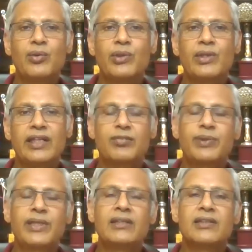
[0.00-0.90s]
own
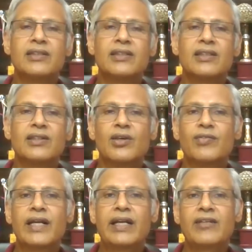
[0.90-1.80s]
experiences
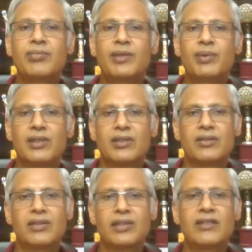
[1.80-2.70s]
of guiding people
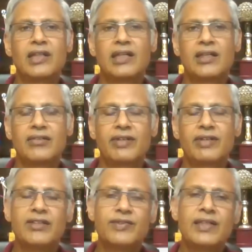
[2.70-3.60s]
in
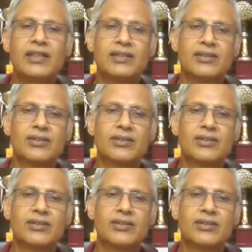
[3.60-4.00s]
various fields.